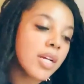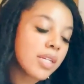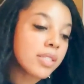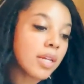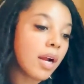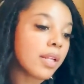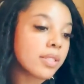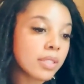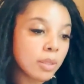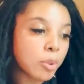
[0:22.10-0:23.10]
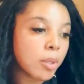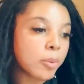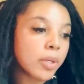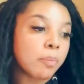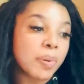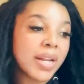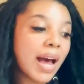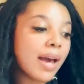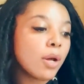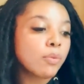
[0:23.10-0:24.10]
Sorry, that's inappropriate. But
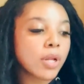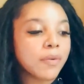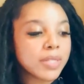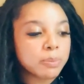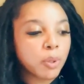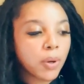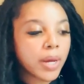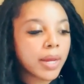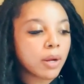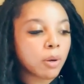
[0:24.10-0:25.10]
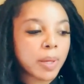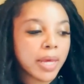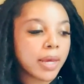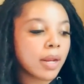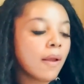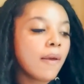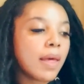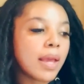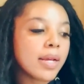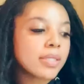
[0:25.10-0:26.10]
I don't know this boy or man,
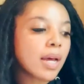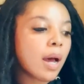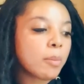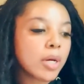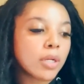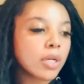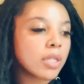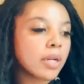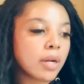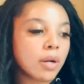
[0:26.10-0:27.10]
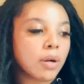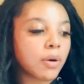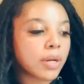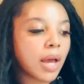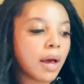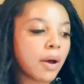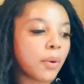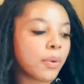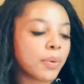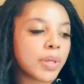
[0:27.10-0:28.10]
and I'm unclear on
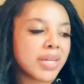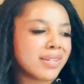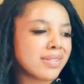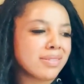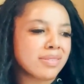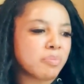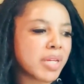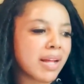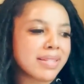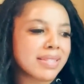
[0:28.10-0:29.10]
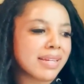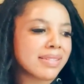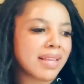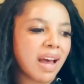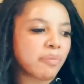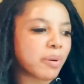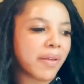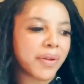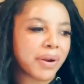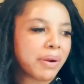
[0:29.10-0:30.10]
how he's Beyonce's half
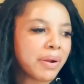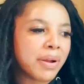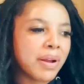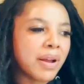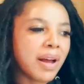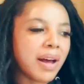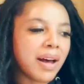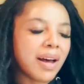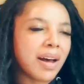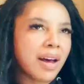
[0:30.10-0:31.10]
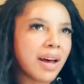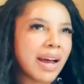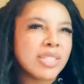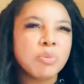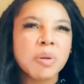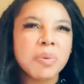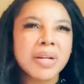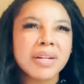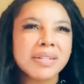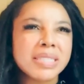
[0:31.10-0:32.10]
brother. Uh, I do remember
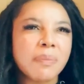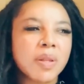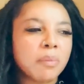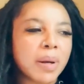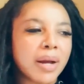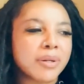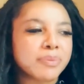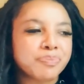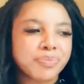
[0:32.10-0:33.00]
hearing something about